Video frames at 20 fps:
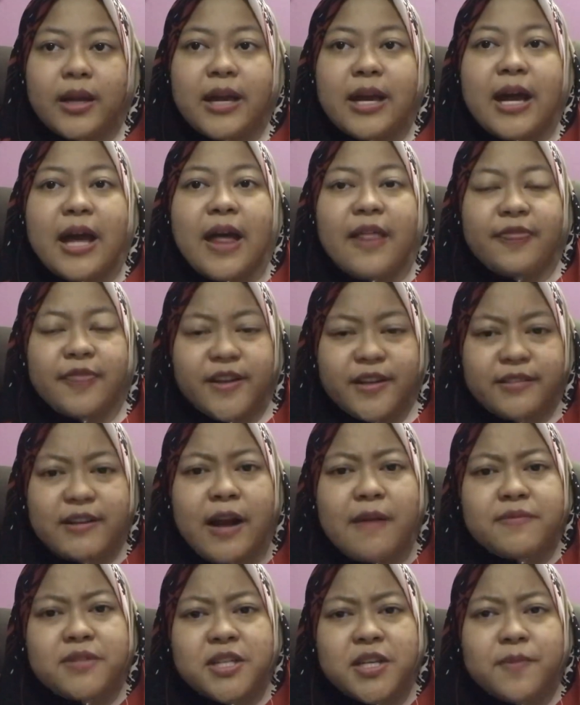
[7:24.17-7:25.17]
The
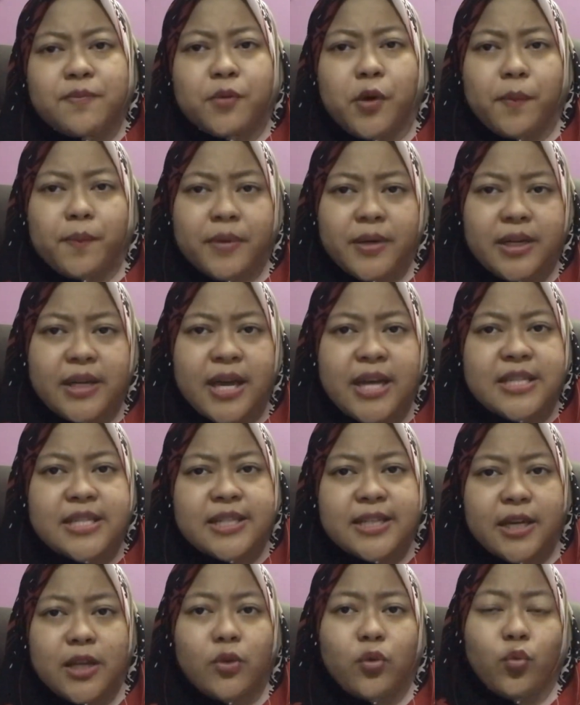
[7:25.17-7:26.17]
rupture propagates
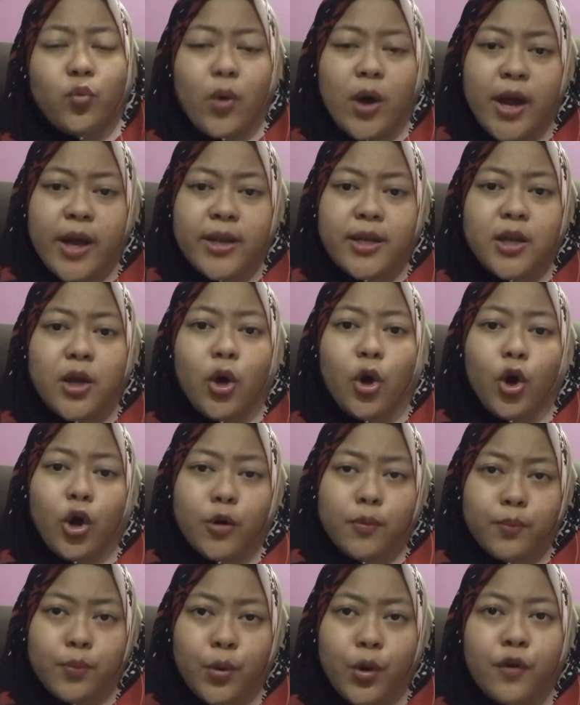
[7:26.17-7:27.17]
in one or
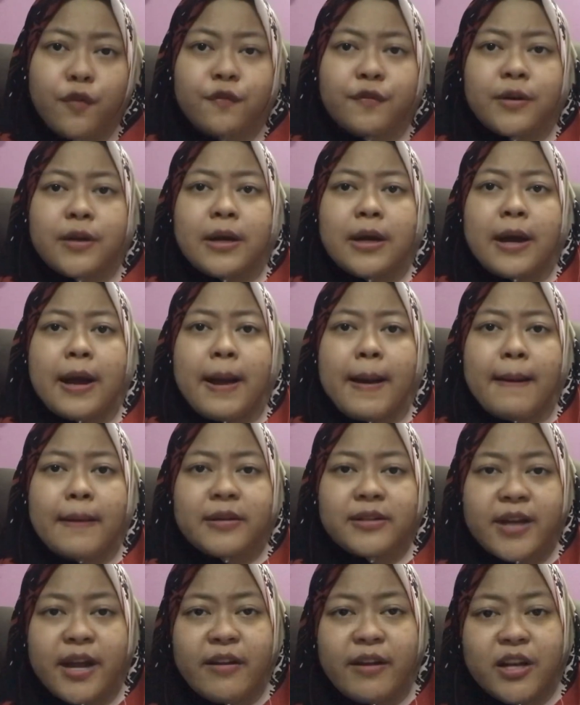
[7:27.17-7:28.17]
both
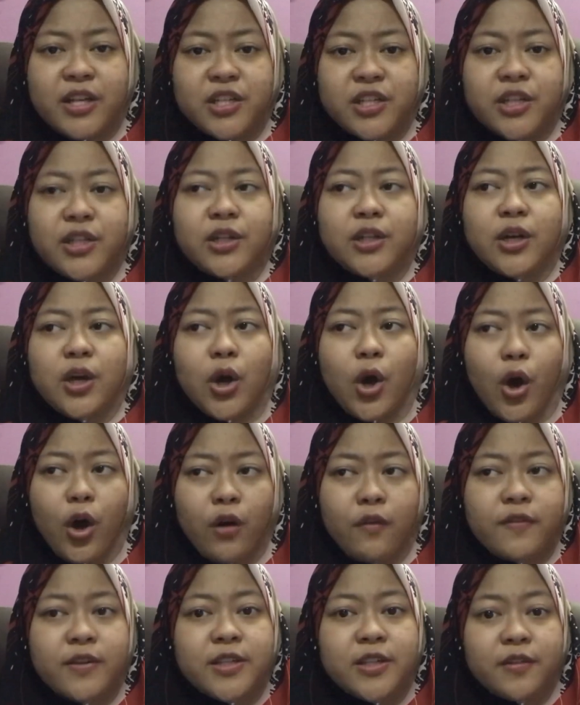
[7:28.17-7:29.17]
directions
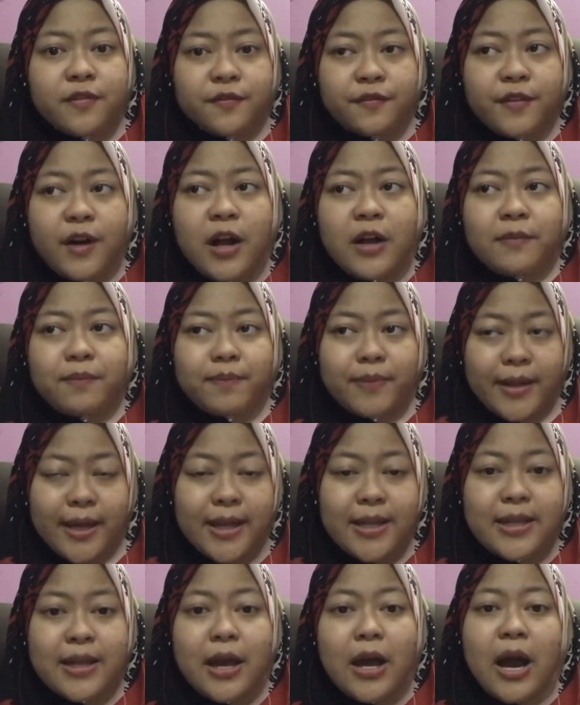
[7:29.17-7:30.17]
over the fault plane
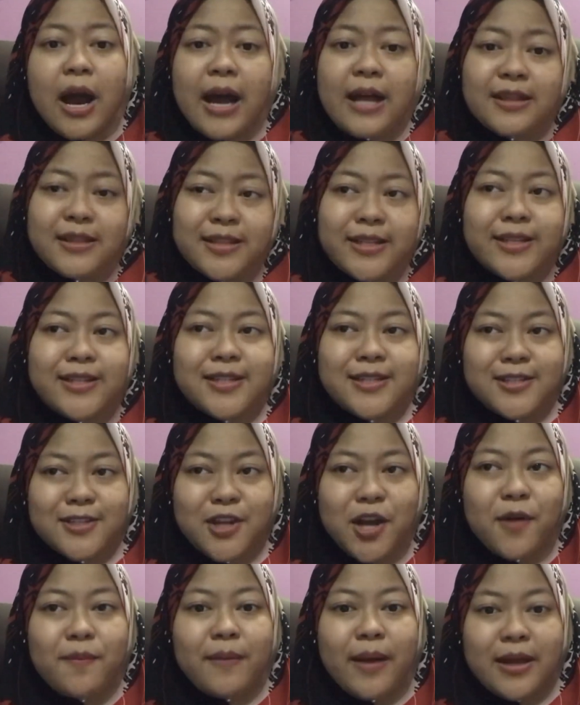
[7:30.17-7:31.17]
until
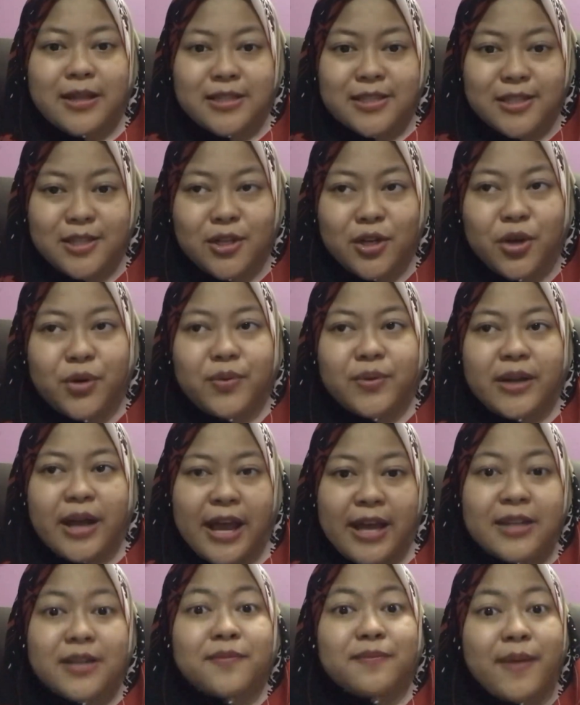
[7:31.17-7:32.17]
stopped and slowed at
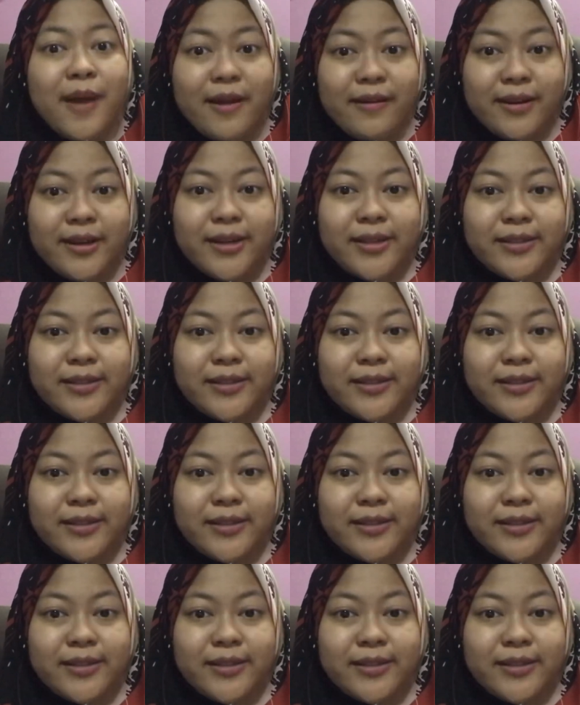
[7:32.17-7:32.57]
a barrier.